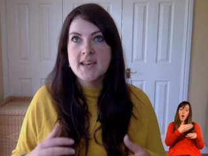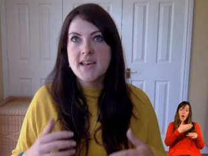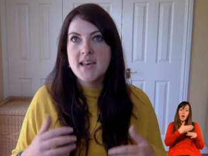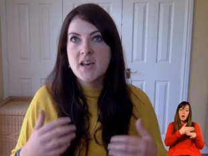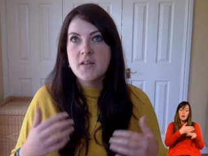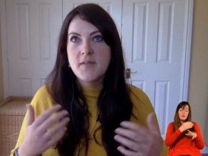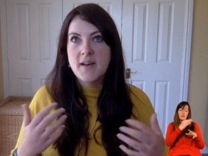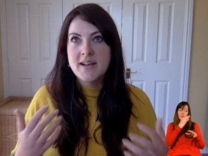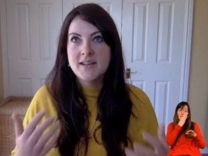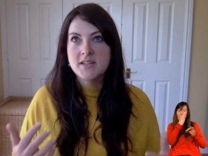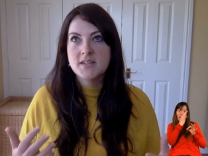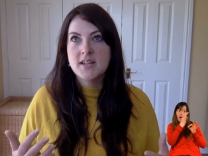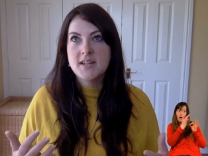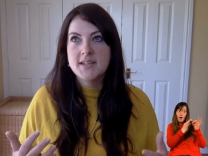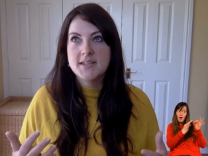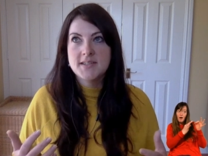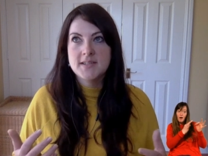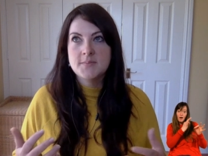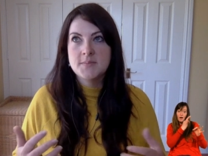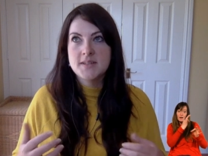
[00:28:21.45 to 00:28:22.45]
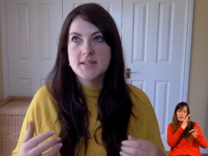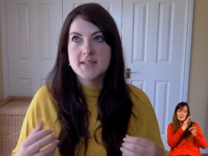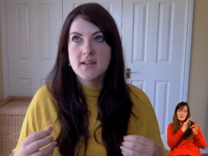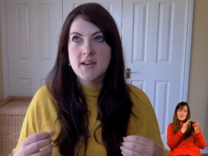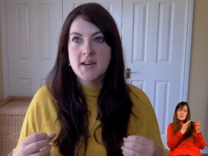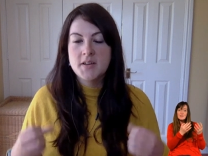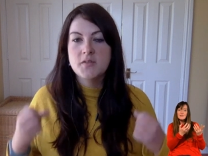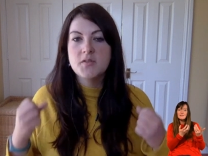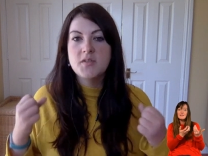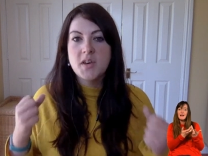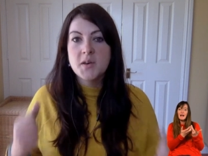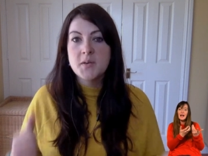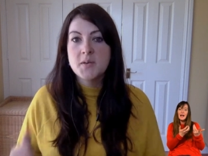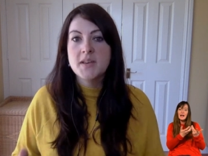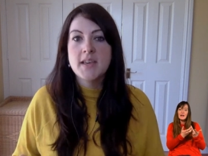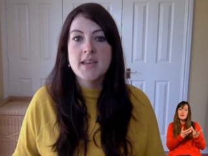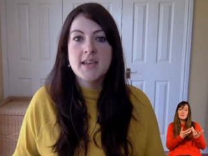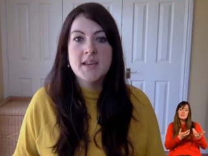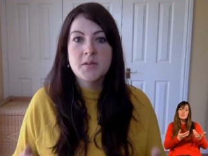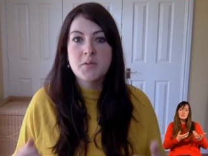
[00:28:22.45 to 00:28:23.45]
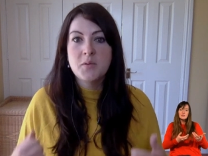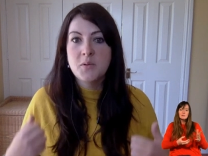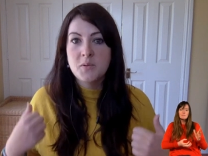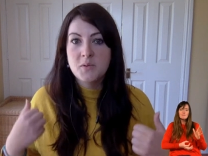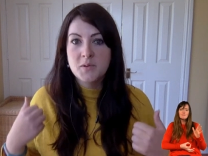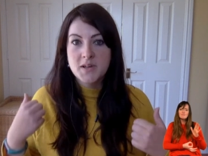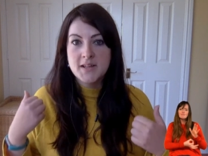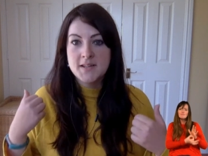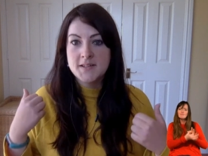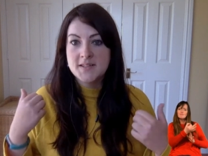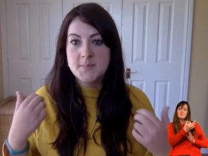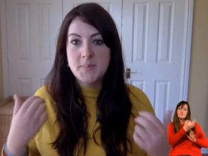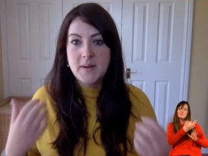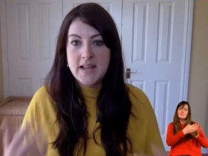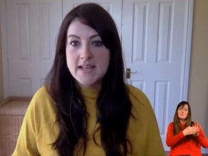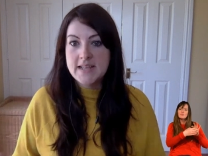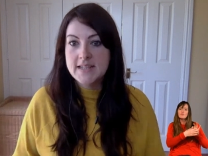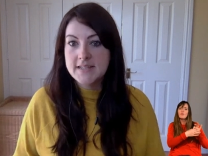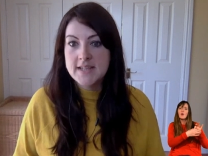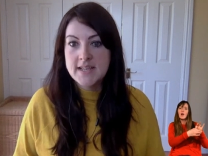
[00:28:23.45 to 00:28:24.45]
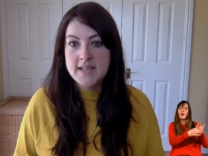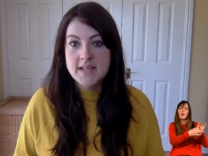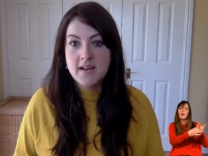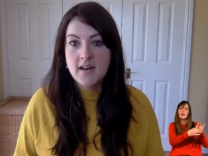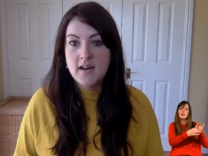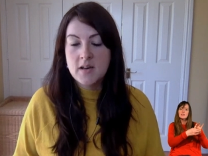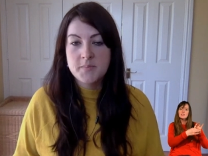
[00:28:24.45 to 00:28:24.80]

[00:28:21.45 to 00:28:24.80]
that evangelism is kind of going in, all guns blazing.